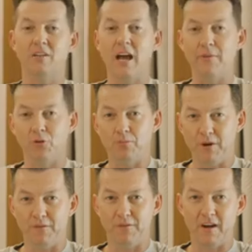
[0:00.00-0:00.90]
I was able to
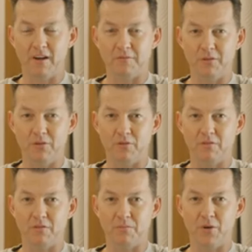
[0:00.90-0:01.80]
bowl fast
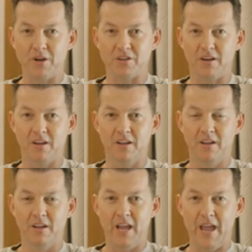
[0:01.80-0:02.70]
because of the pressure
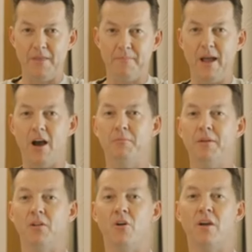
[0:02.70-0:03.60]
and the power, a
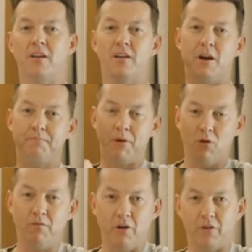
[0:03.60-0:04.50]
bit like a
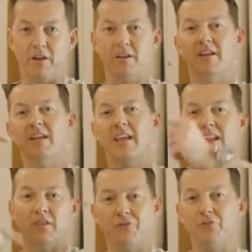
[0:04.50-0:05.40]
pole vaulter,
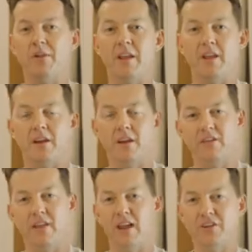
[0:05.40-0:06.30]
getting through and getting
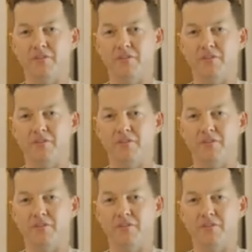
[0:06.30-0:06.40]
over that